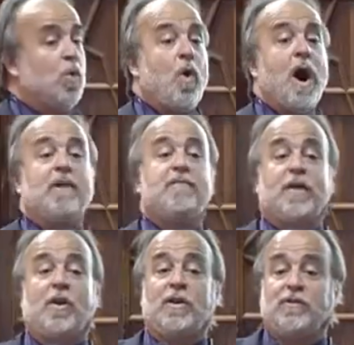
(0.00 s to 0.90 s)
wide
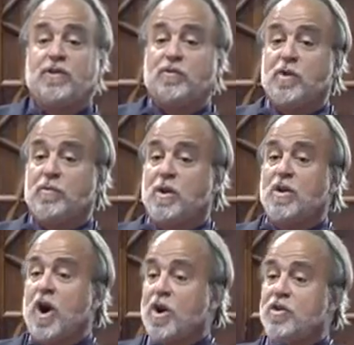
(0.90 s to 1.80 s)
variances with
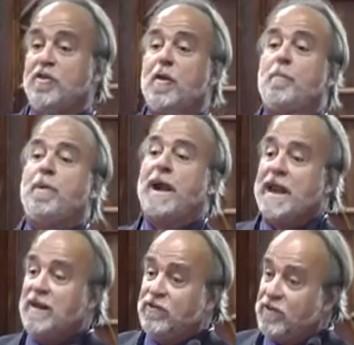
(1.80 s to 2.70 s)
regard to the
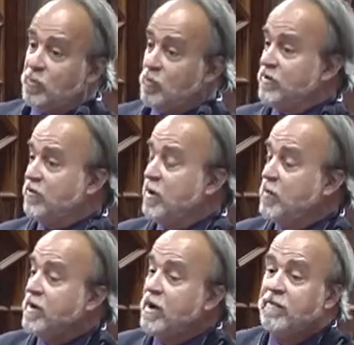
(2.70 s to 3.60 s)
pace at which they're
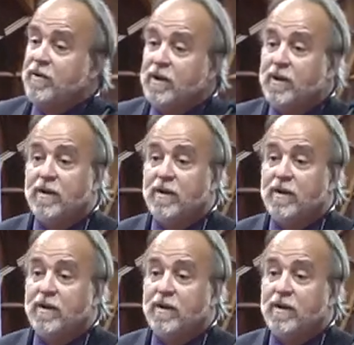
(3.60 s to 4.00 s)
recovering,